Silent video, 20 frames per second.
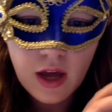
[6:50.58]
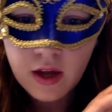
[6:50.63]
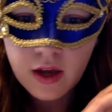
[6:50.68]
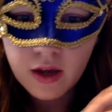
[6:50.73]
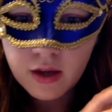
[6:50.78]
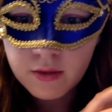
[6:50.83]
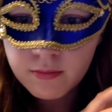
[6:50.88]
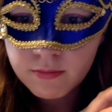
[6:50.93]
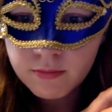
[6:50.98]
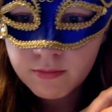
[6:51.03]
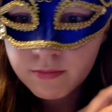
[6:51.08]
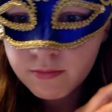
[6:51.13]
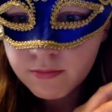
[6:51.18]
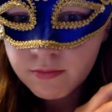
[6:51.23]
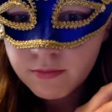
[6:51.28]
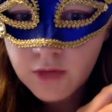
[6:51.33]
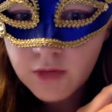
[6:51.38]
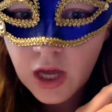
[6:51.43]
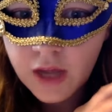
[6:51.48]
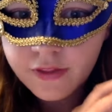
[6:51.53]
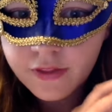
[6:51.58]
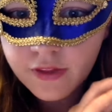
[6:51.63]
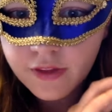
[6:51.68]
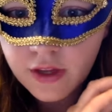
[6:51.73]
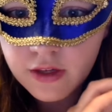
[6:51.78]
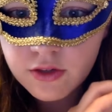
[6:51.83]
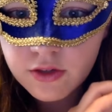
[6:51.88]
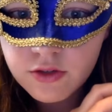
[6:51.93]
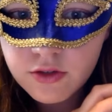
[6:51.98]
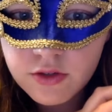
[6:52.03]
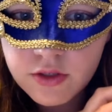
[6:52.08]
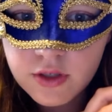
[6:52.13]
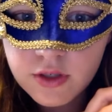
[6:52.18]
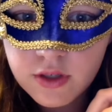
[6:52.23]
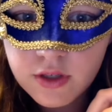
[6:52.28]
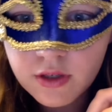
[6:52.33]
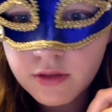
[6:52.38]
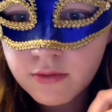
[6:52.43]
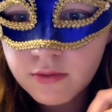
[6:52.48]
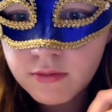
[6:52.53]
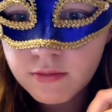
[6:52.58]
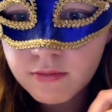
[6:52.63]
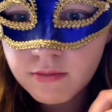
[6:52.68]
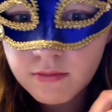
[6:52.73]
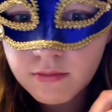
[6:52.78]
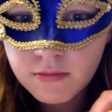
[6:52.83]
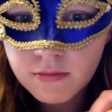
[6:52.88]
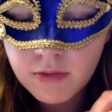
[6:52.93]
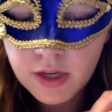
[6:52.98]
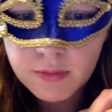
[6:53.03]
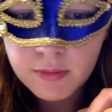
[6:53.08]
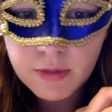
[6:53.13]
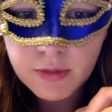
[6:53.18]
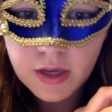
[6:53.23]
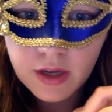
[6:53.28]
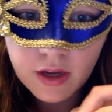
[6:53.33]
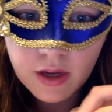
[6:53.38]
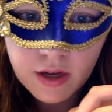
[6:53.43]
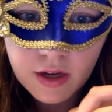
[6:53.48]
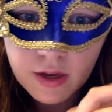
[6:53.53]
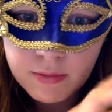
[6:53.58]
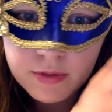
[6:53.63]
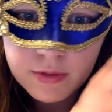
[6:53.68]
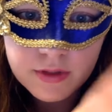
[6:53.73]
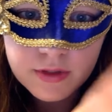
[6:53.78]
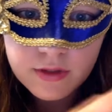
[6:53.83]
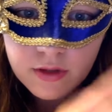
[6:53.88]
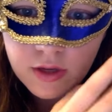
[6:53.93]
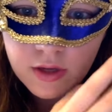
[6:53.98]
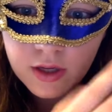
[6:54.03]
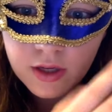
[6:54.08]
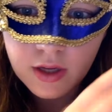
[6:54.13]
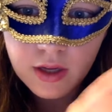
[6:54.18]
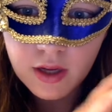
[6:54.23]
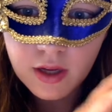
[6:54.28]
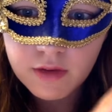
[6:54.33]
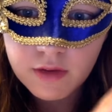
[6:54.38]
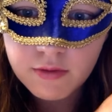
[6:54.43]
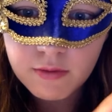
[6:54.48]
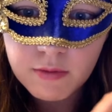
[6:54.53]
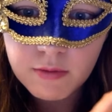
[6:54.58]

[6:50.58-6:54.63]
I'm not that interested in like picking it up and starting again from the